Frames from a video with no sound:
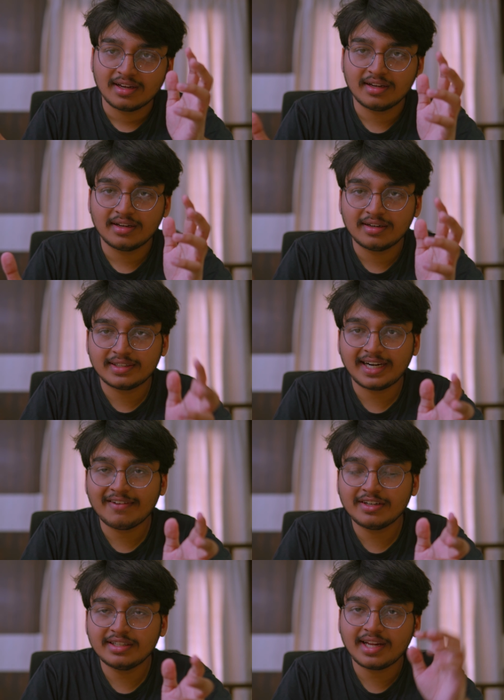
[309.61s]

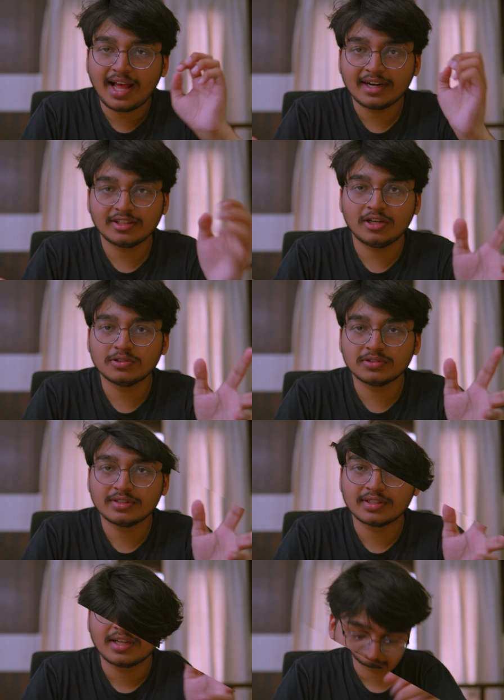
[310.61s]
traveler and the house
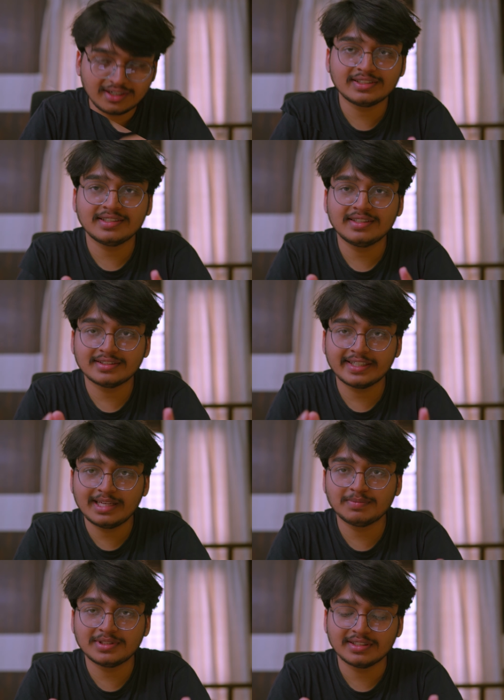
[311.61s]
owner. The third scene is the
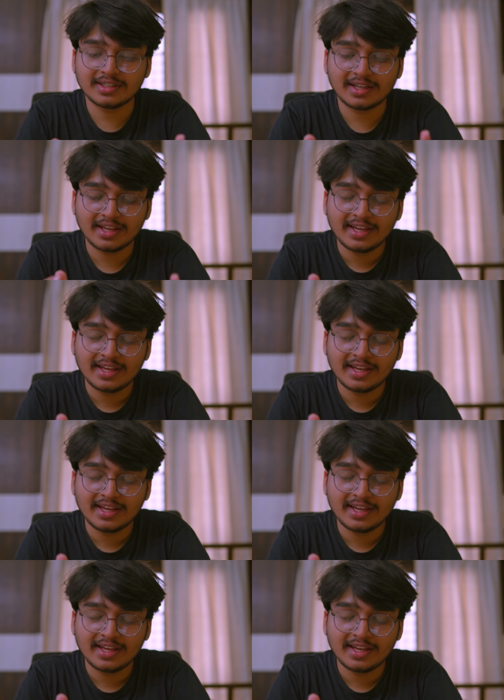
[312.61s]
game scene.